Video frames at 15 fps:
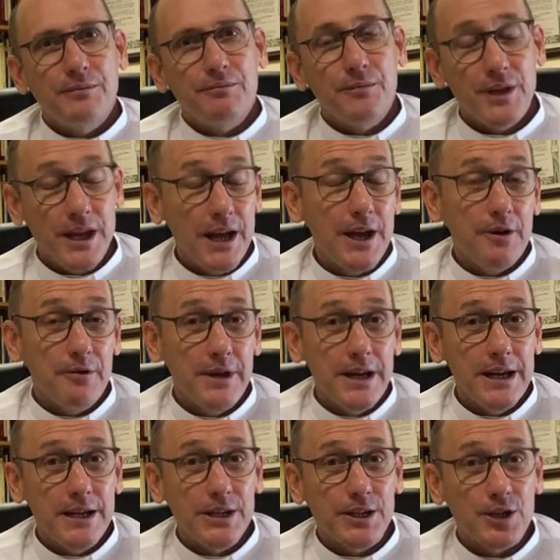The year
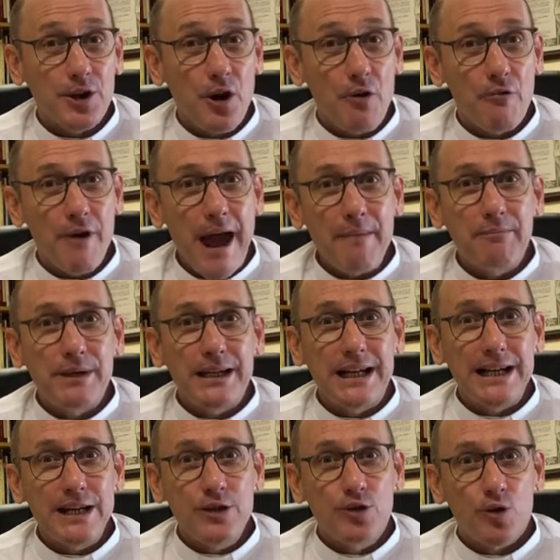is
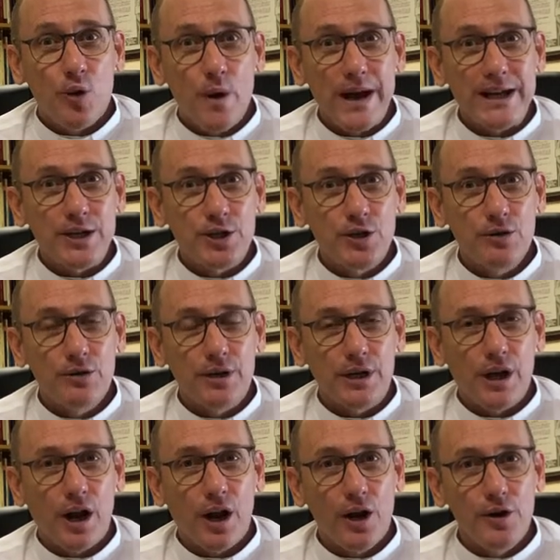rapidly drawing to a
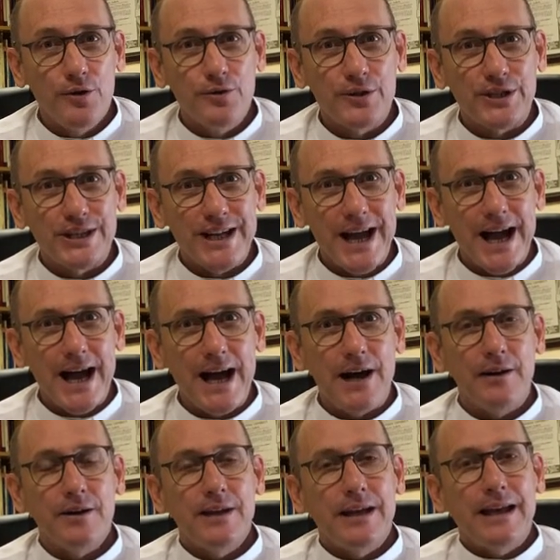close
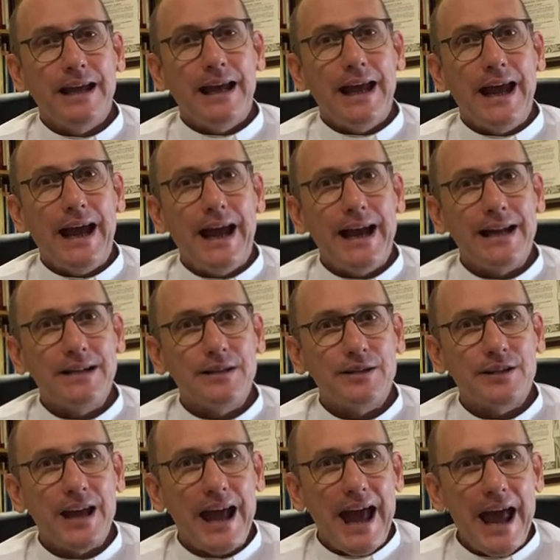now, and
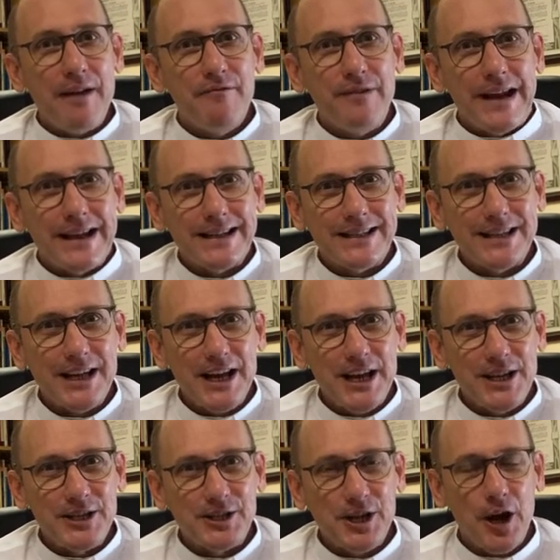Advent
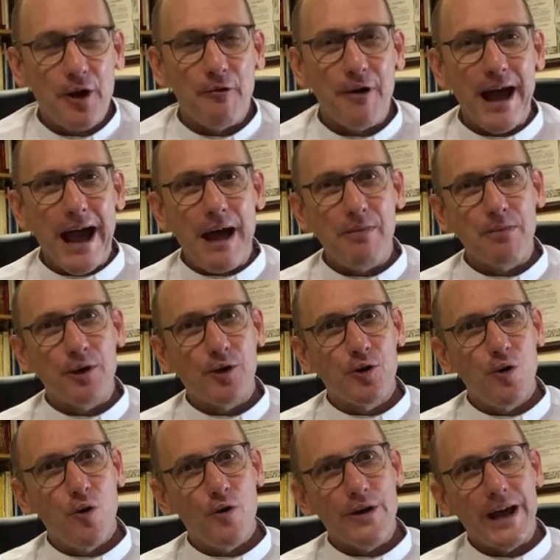is around the
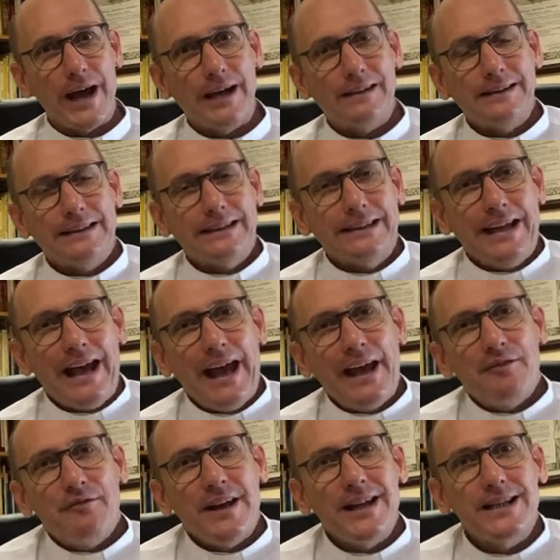corner.
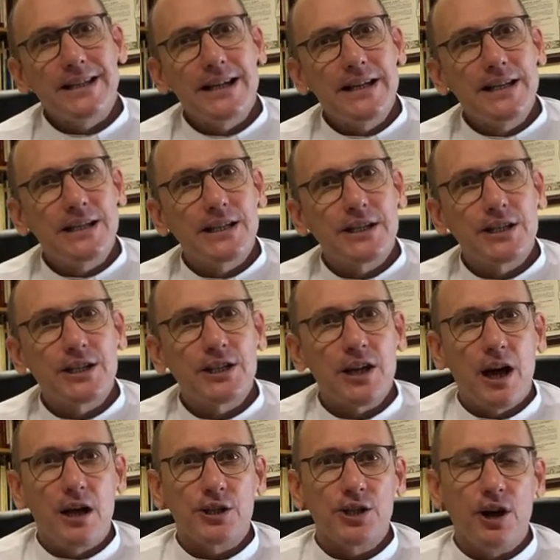Advent is the
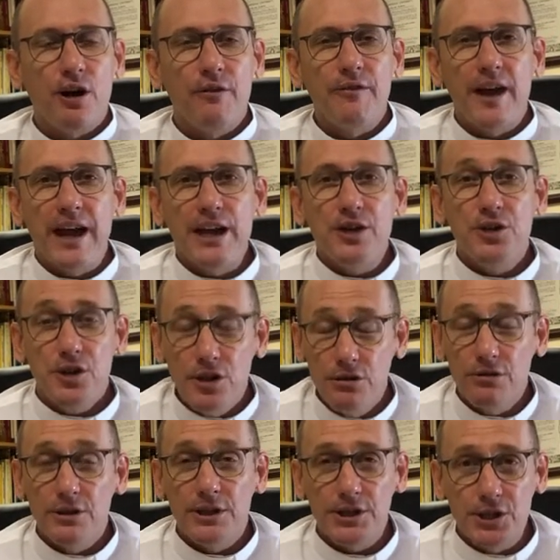start of a
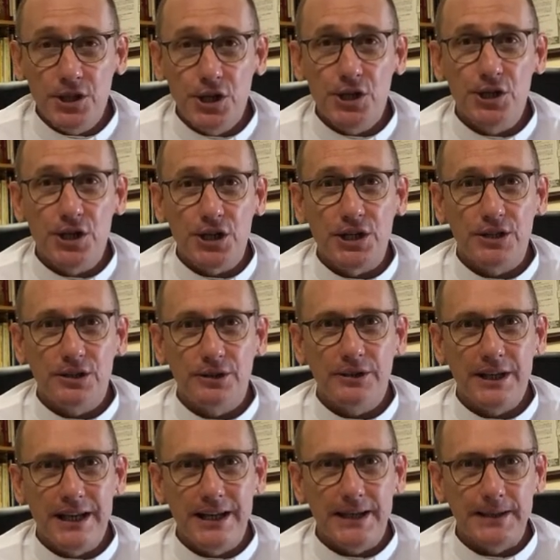new liturgical
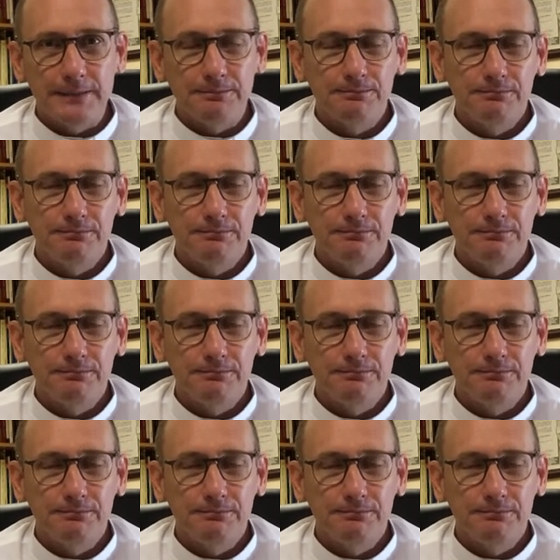year.